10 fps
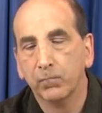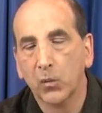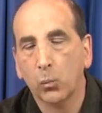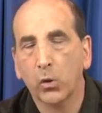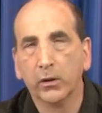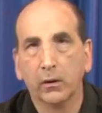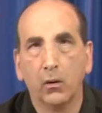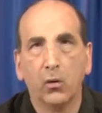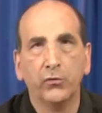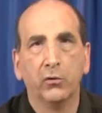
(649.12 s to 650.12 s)
work
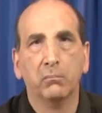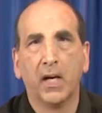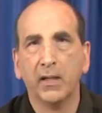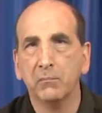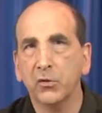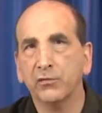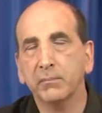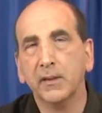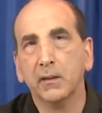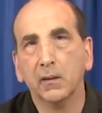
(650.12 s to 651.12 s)
on your body
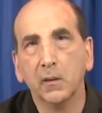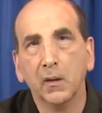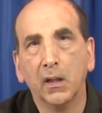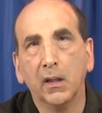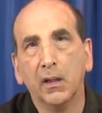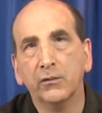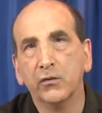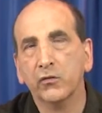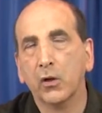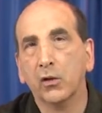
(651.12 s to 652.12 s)
movement, and to
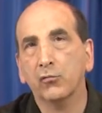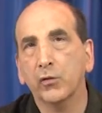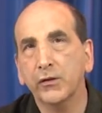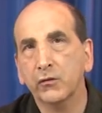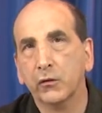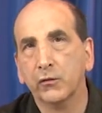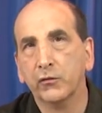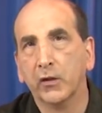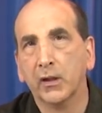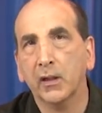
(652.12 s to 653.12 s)
start
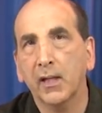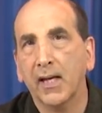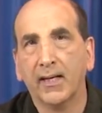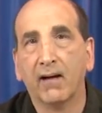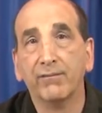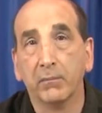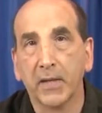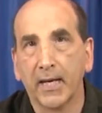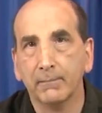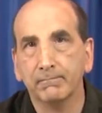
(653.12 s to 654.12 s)
researching an alphabet.